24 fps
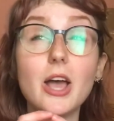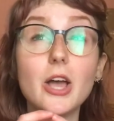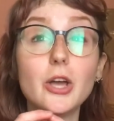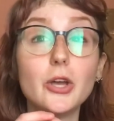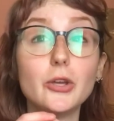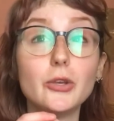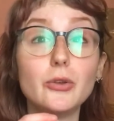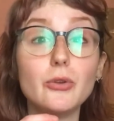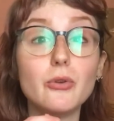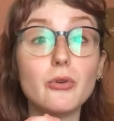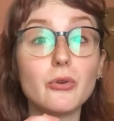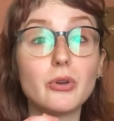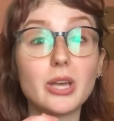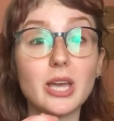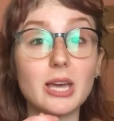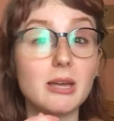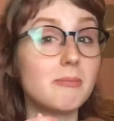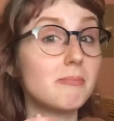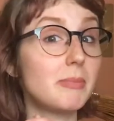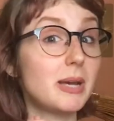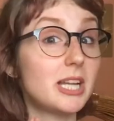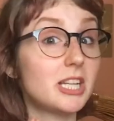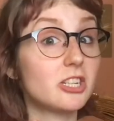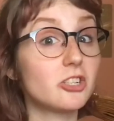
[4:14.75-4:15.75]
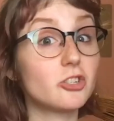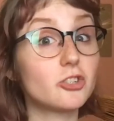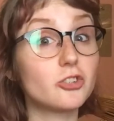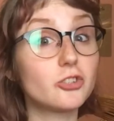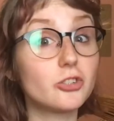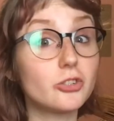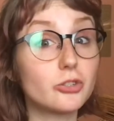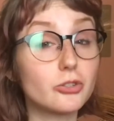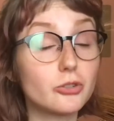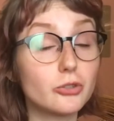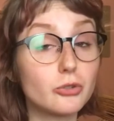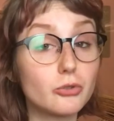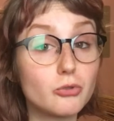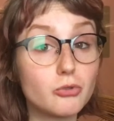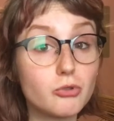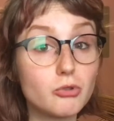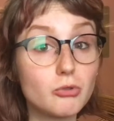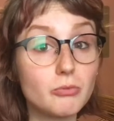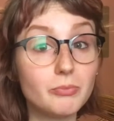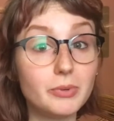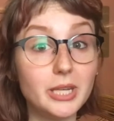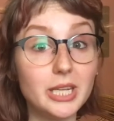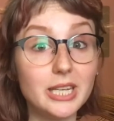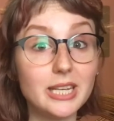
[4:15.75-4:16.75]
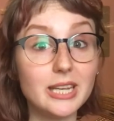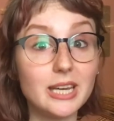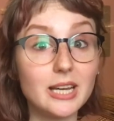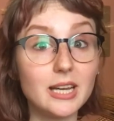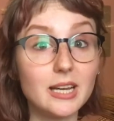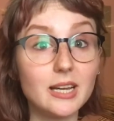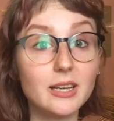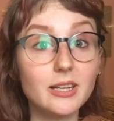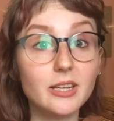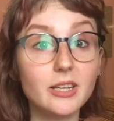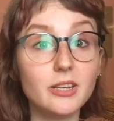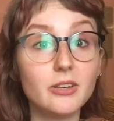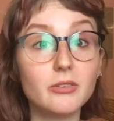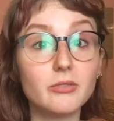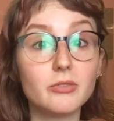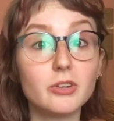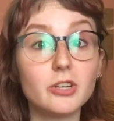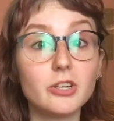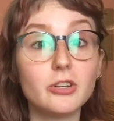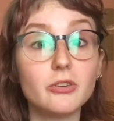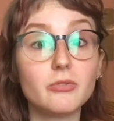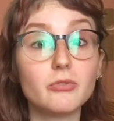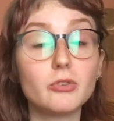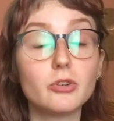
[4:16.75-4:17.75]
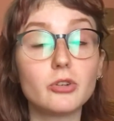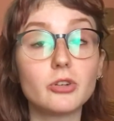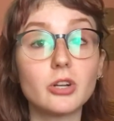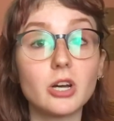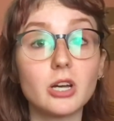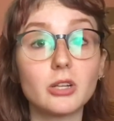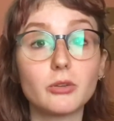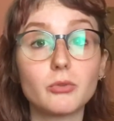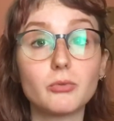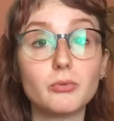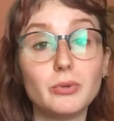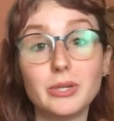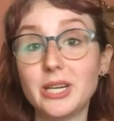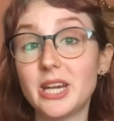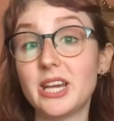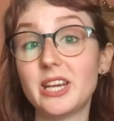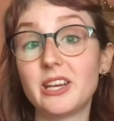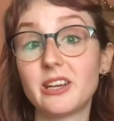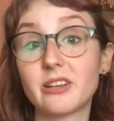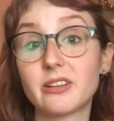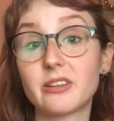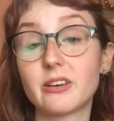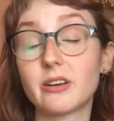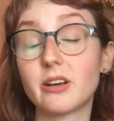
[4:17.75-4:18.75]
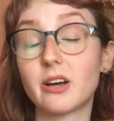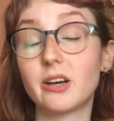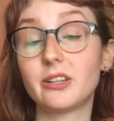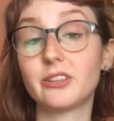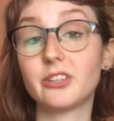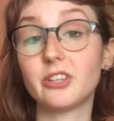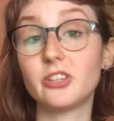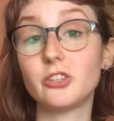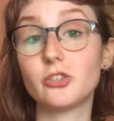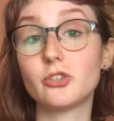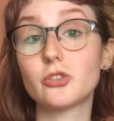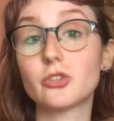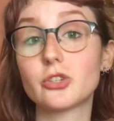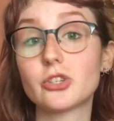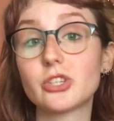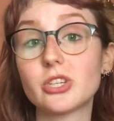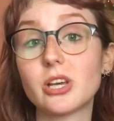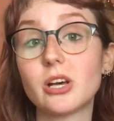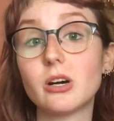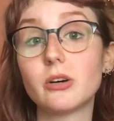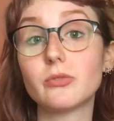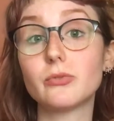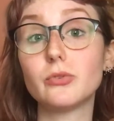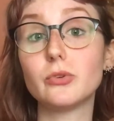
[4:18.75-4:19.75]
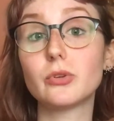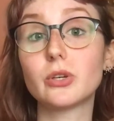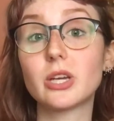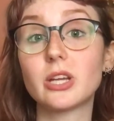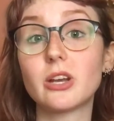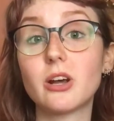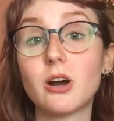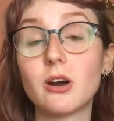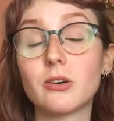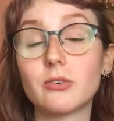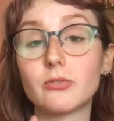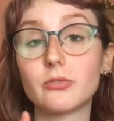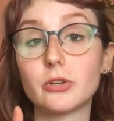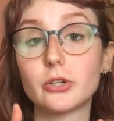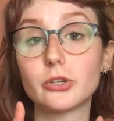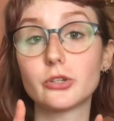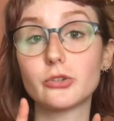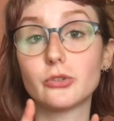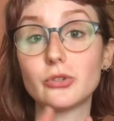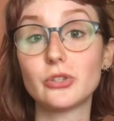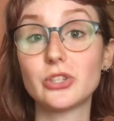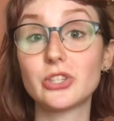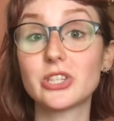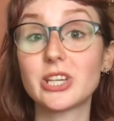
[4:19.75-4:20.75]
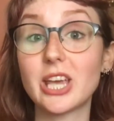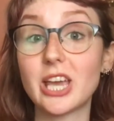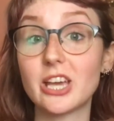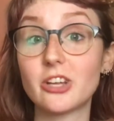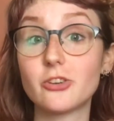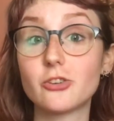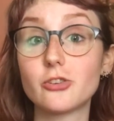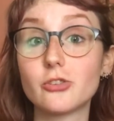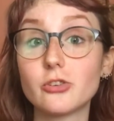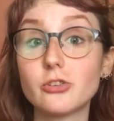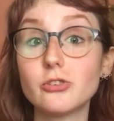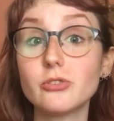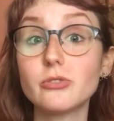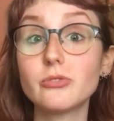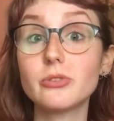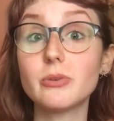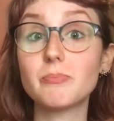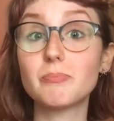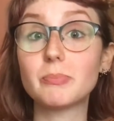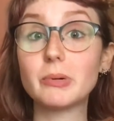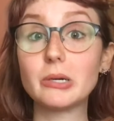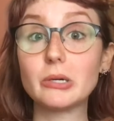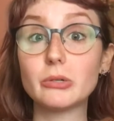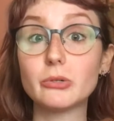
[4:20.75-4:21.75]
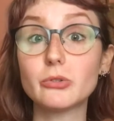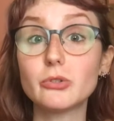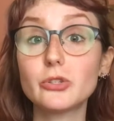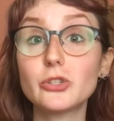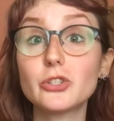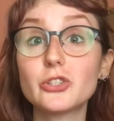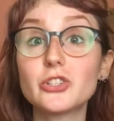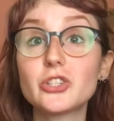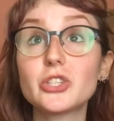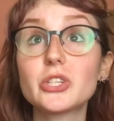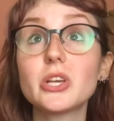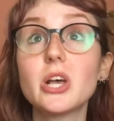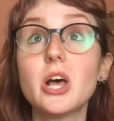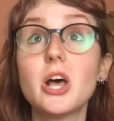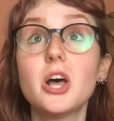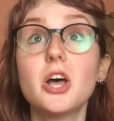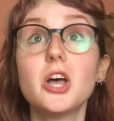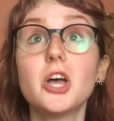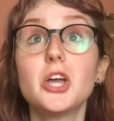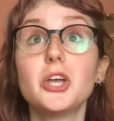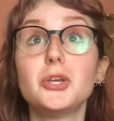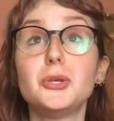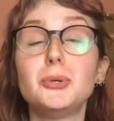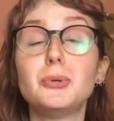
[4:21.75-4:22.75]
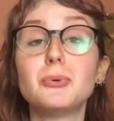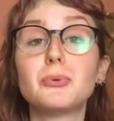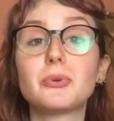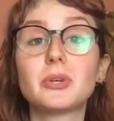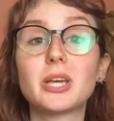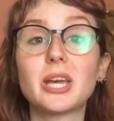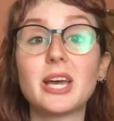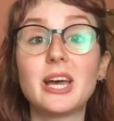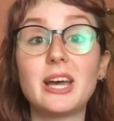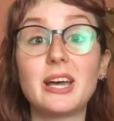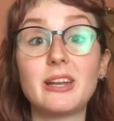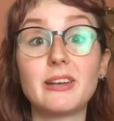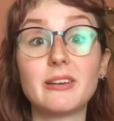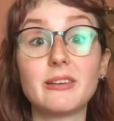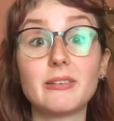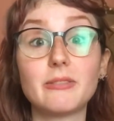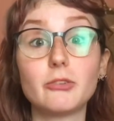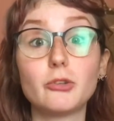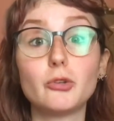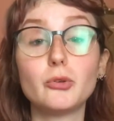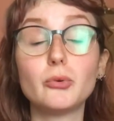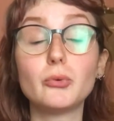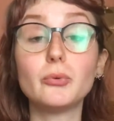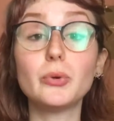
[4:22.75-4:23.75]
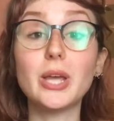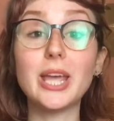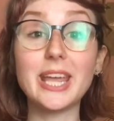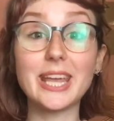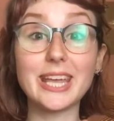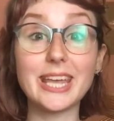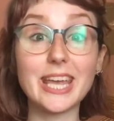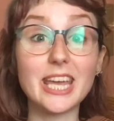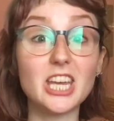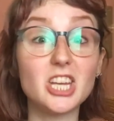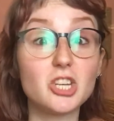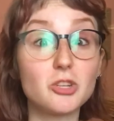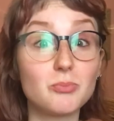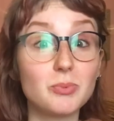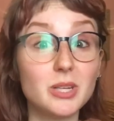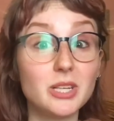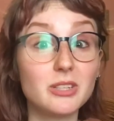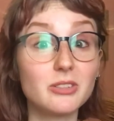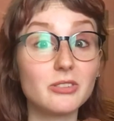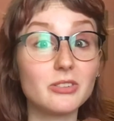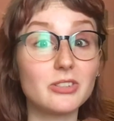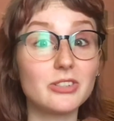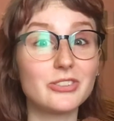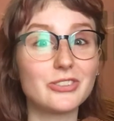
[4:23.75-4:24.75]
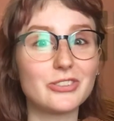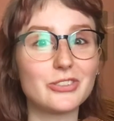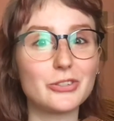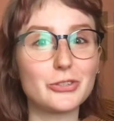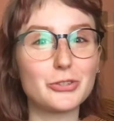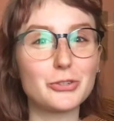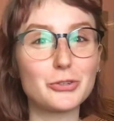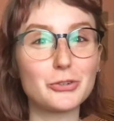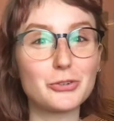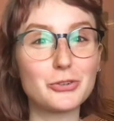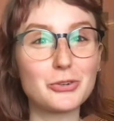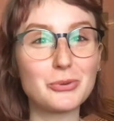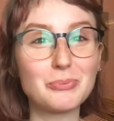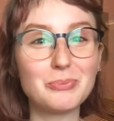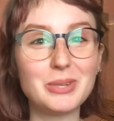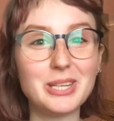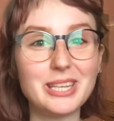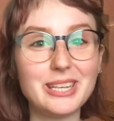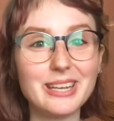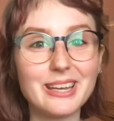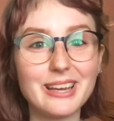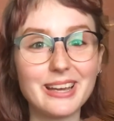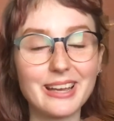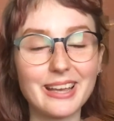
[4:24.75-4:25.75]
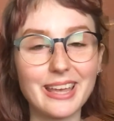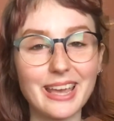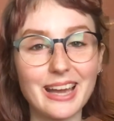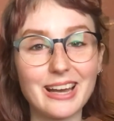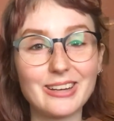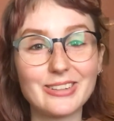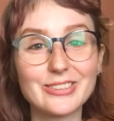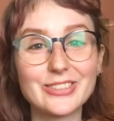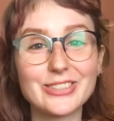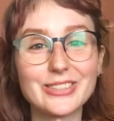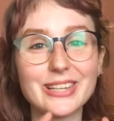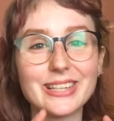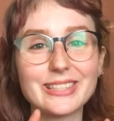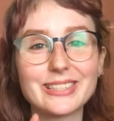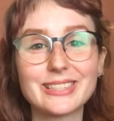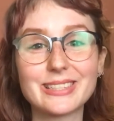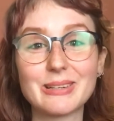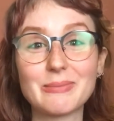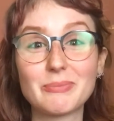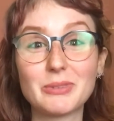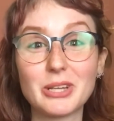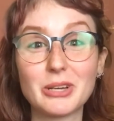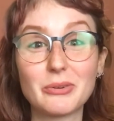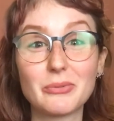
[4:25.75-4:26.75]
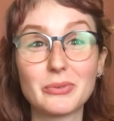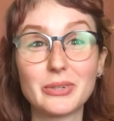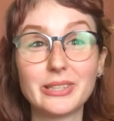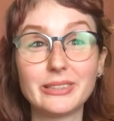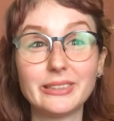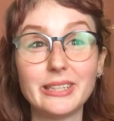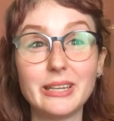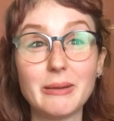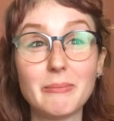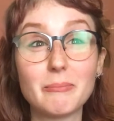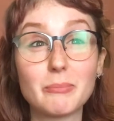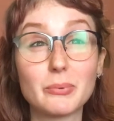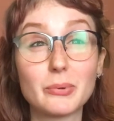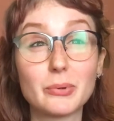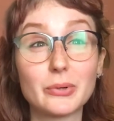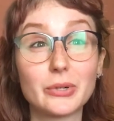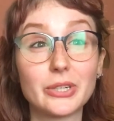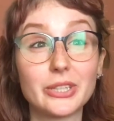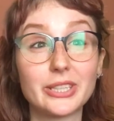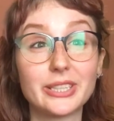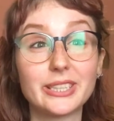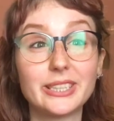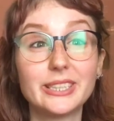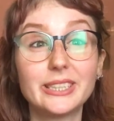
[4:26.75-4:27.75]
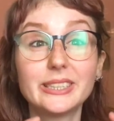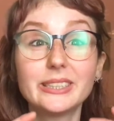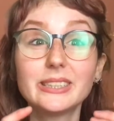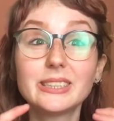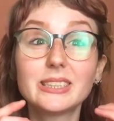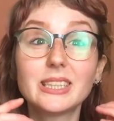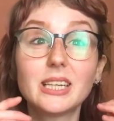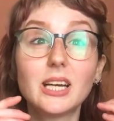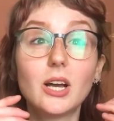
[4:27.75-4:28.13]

You can manage their social media. Even if you're not creating the content yourself, you can offer to schedule the posts. You can do engagement on their social media accounts. That's something really important.